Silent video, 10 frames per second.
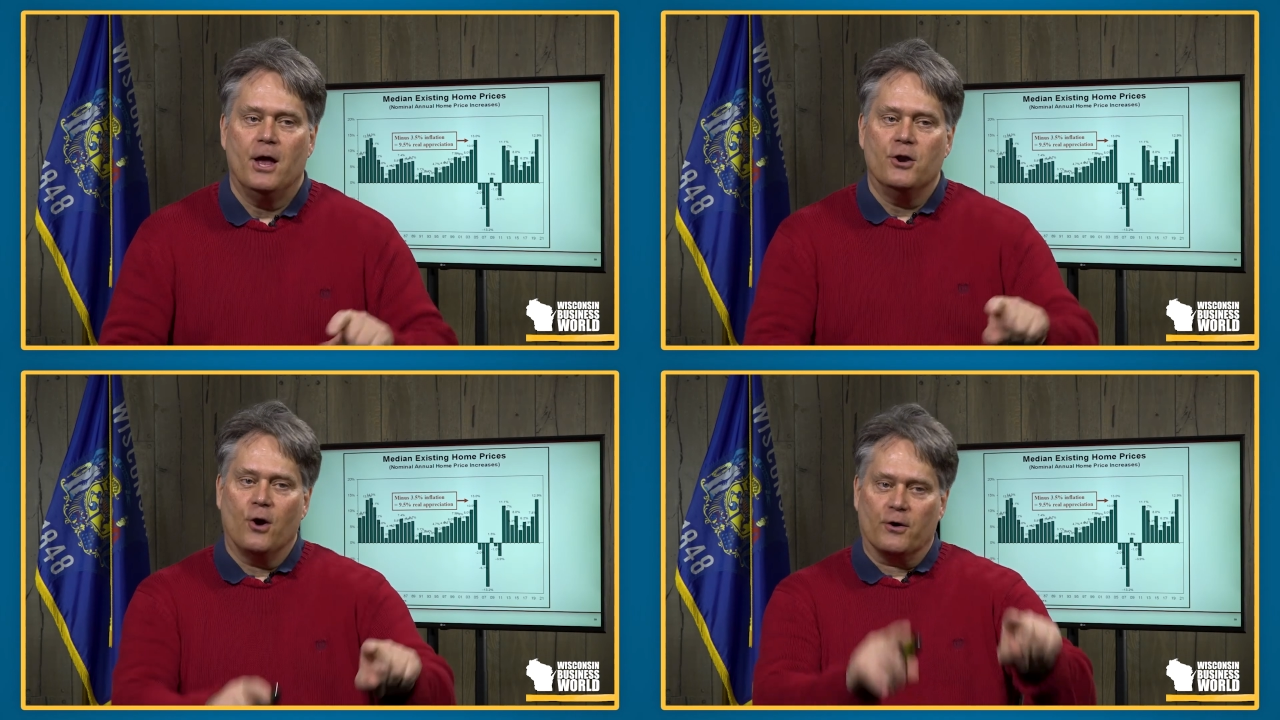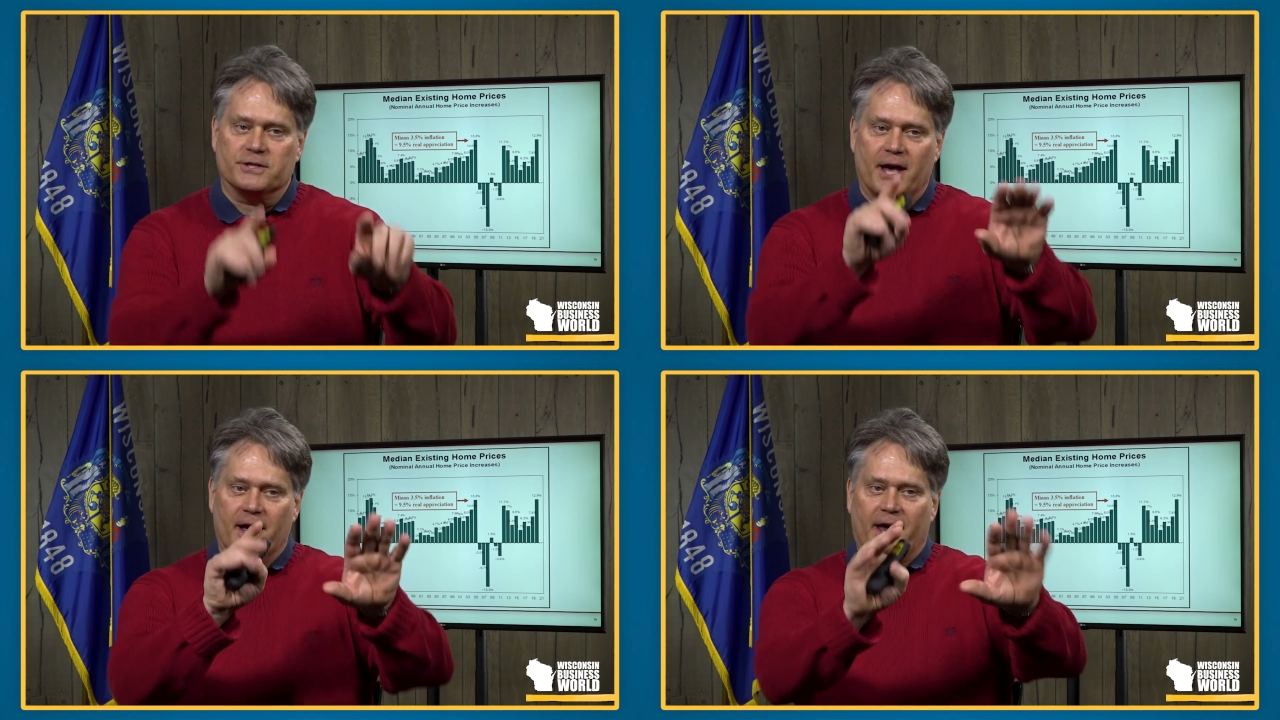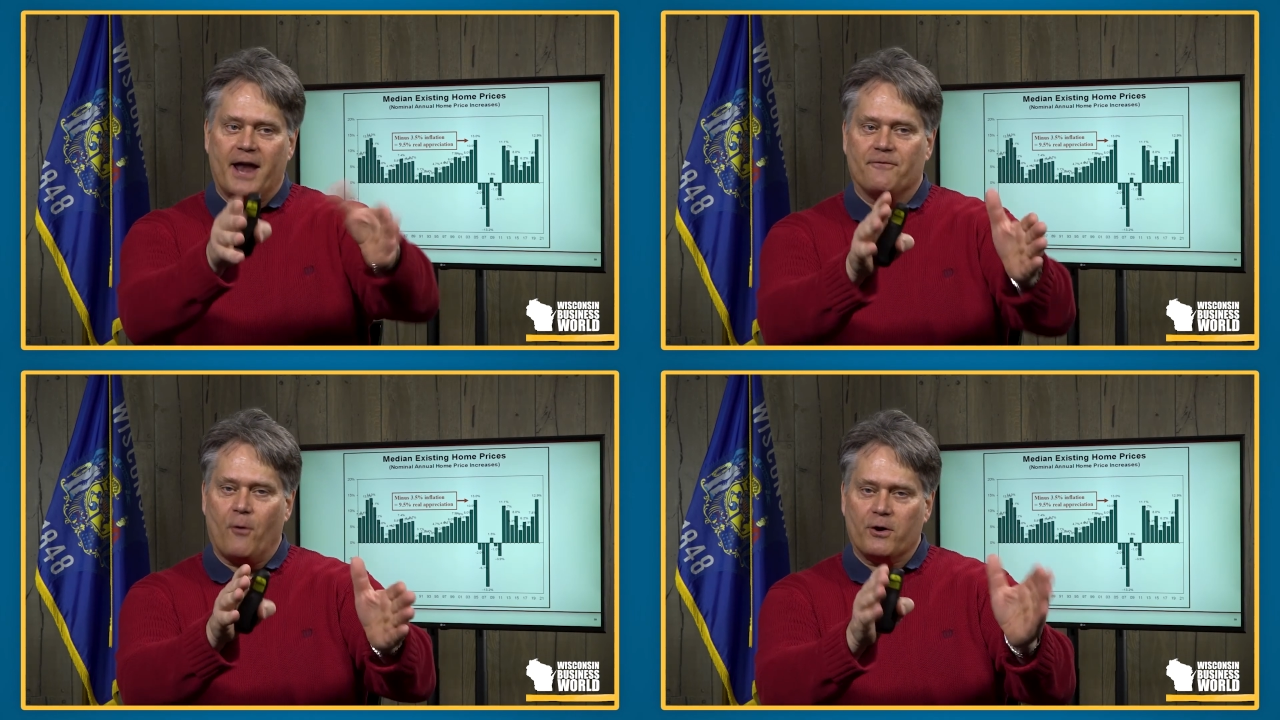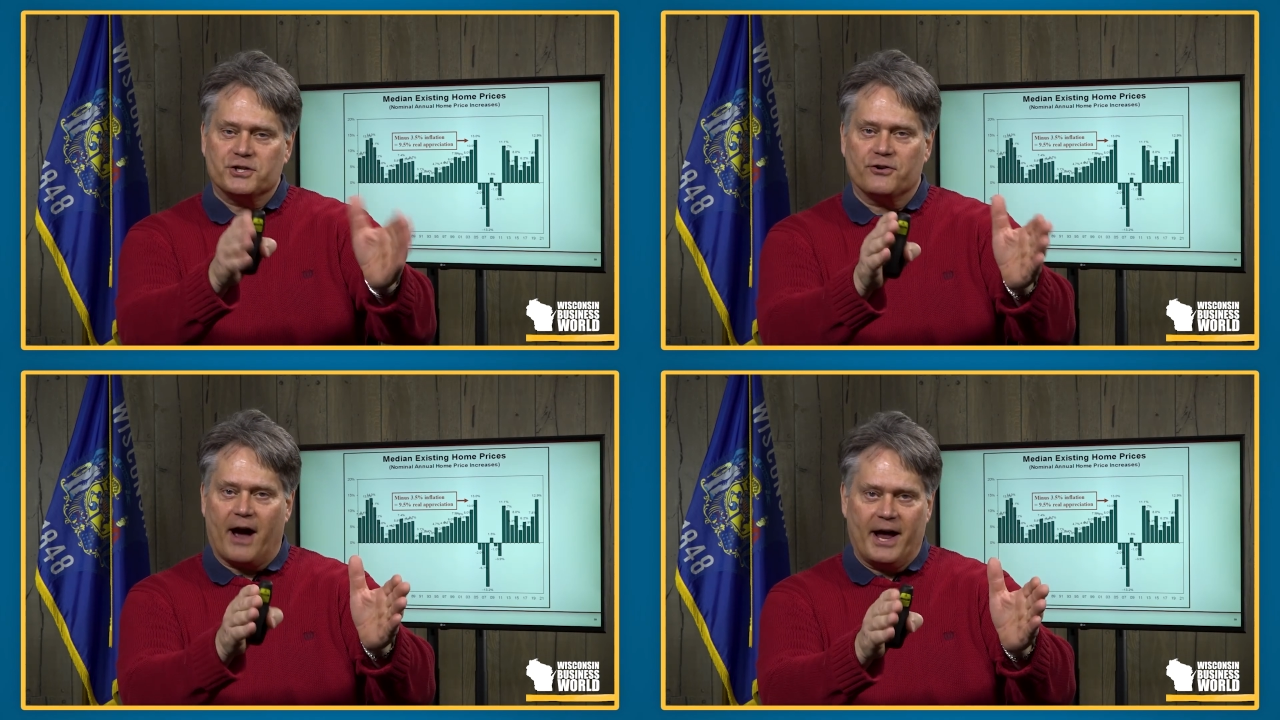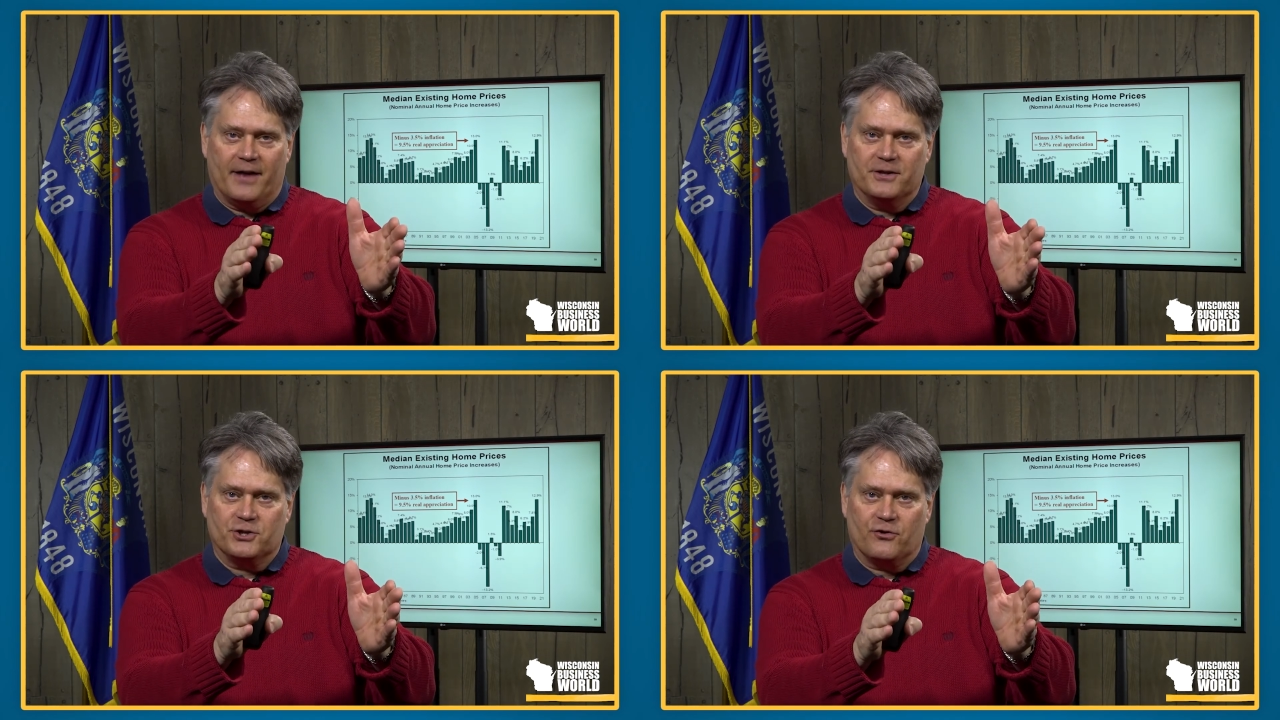Notice, kind of focus your eye
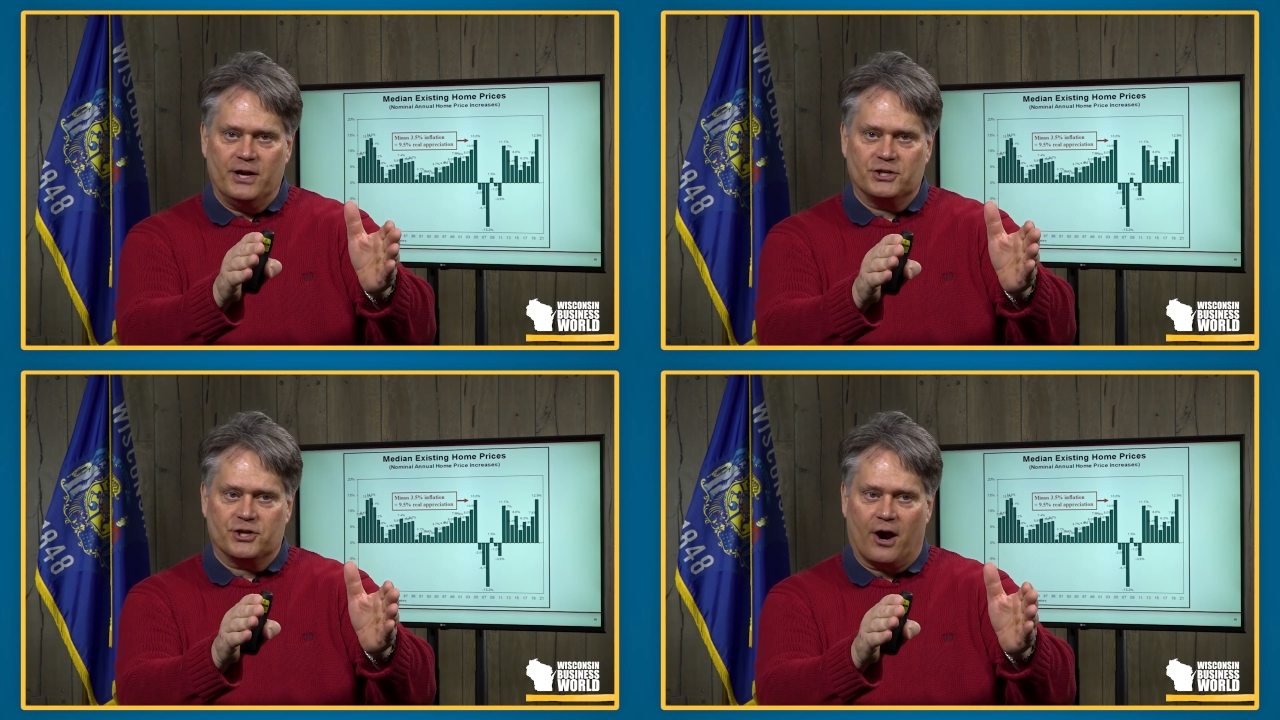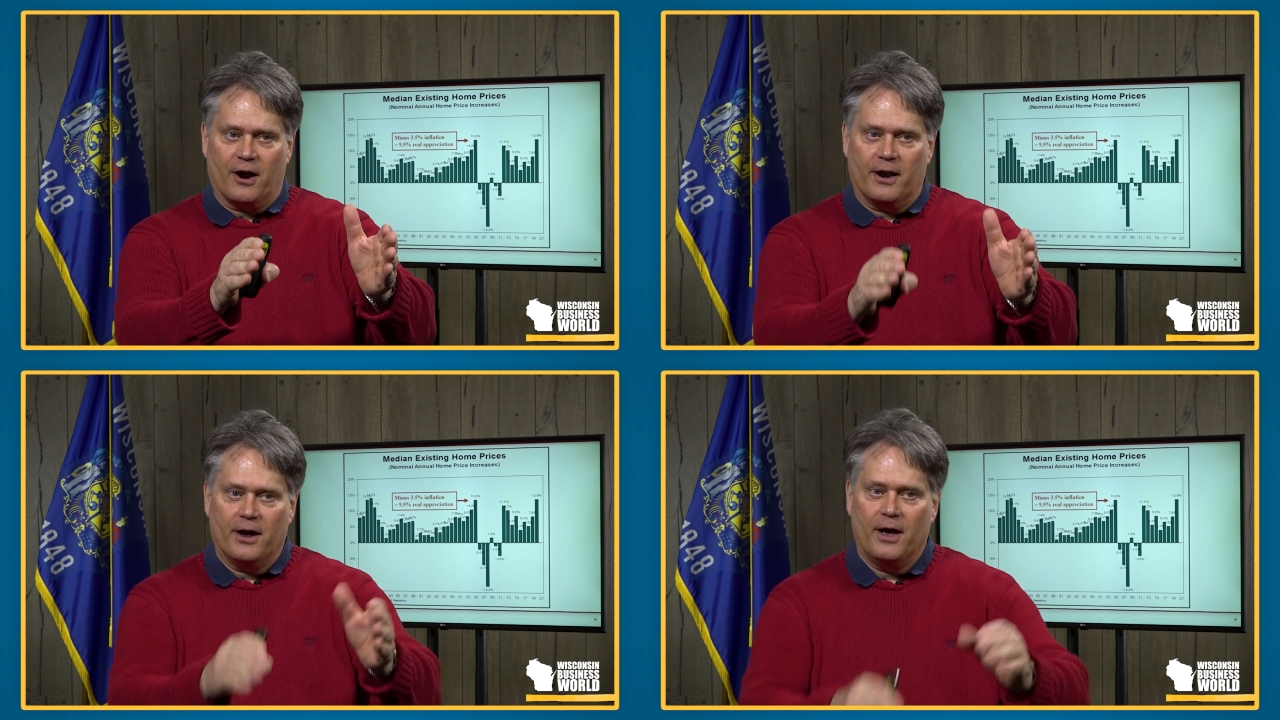on this green chart.